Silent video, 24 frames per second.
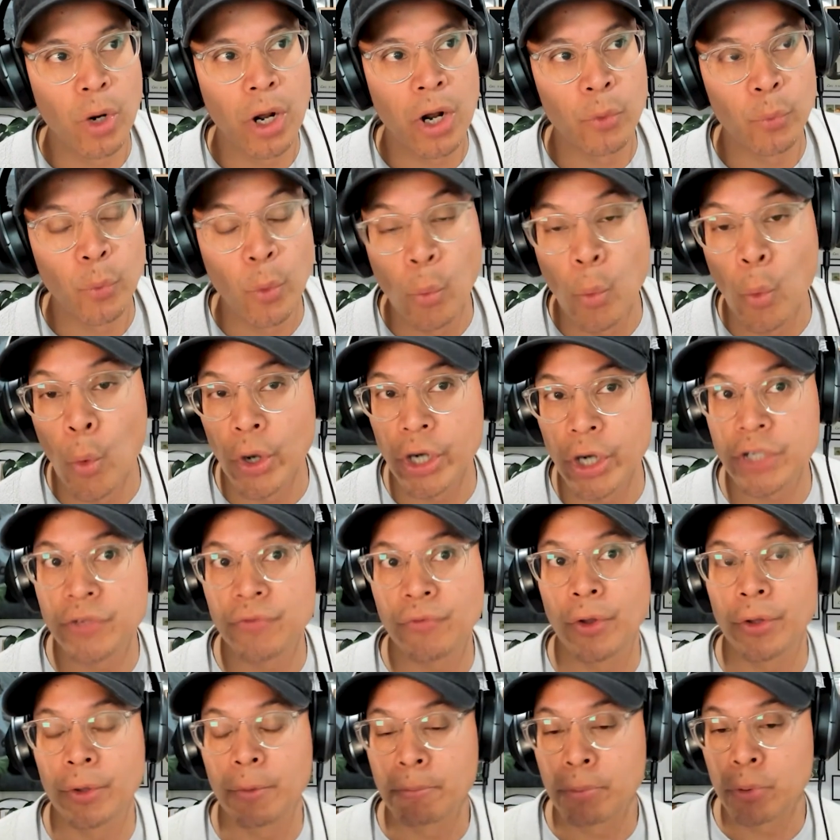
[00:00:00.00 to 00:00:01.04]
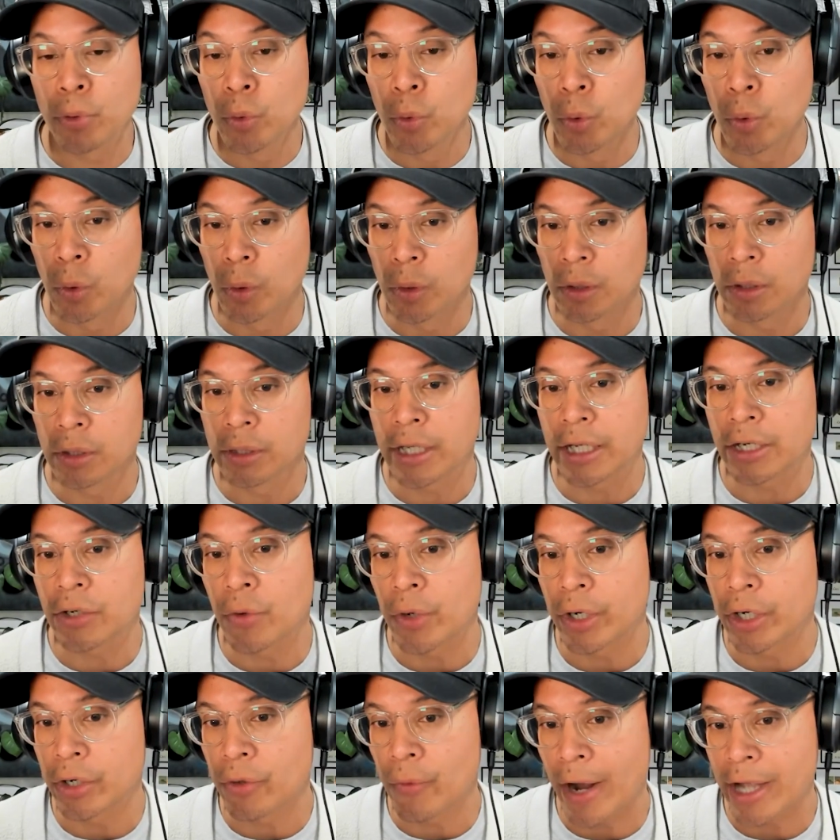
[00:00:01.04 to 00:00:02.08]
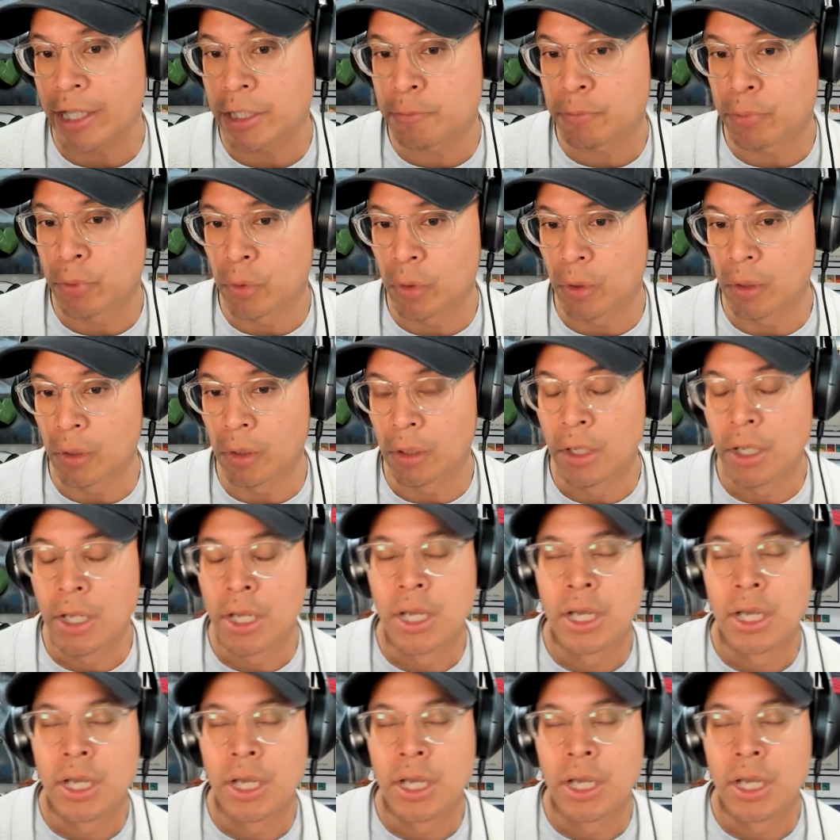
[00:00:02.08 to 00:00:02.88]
rewards from the pool, Gitcoin Grants pool.